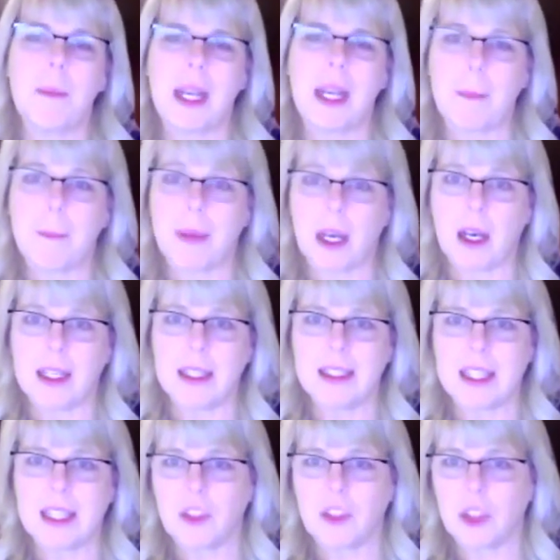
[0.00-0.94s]
minute
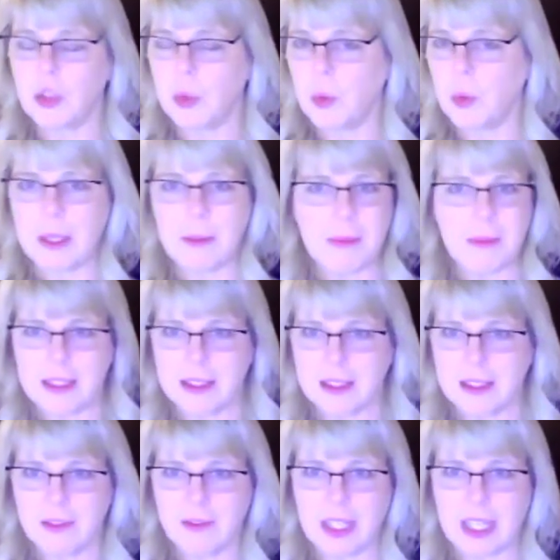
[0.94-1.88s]
pause after 20
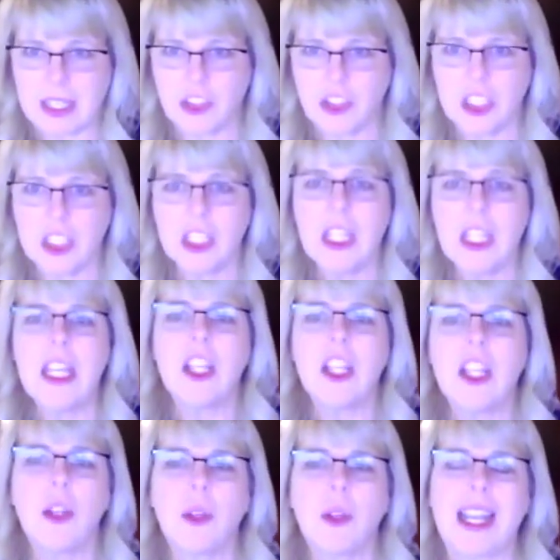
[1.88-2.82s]
minutes of lecture,
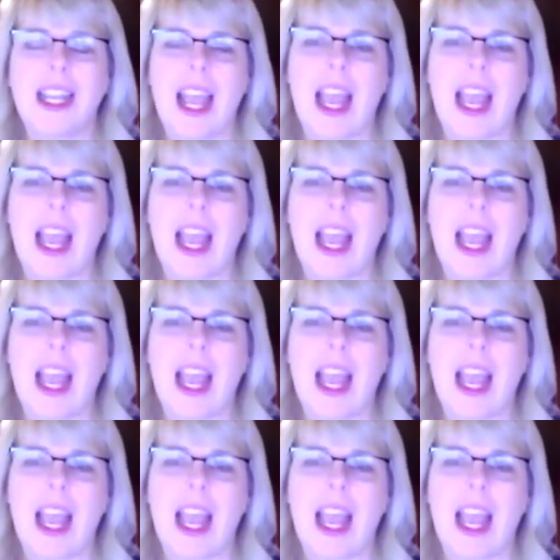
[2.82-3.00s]
you can